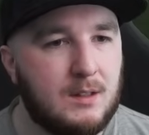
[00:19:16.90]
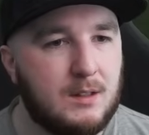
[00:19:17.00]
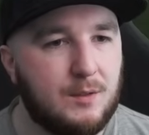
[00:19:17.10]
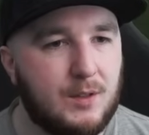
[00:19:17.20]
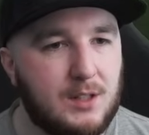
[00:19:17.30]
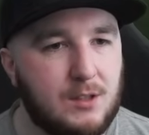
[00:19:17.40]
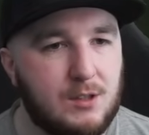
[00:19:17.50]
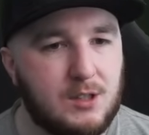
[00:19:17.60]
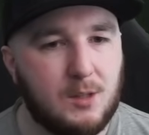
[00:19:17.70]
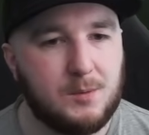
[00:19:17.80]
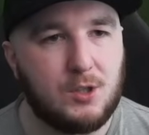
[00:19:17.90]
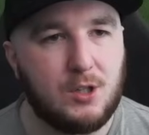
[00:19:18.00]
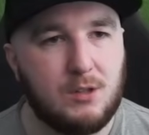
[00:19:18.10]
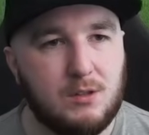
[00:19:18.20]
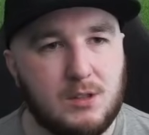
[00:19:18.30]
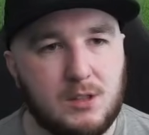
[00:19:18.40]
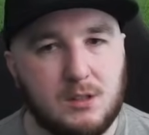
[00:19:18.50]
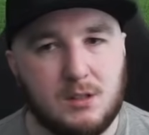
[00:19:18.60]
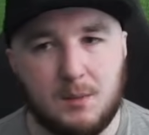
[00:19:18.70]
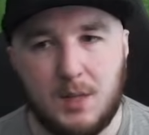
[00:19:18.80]
Don't forget to use
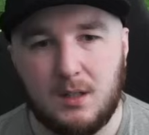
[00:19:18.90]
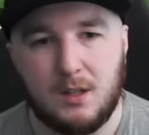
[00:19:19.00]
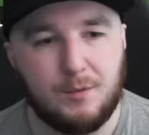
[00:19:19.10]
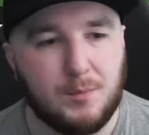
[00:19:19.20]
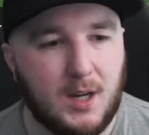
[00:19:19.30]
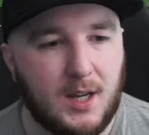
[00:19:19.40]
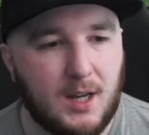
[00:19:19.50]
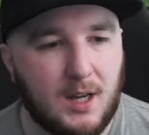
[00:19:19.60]
substitutes. I mean, if my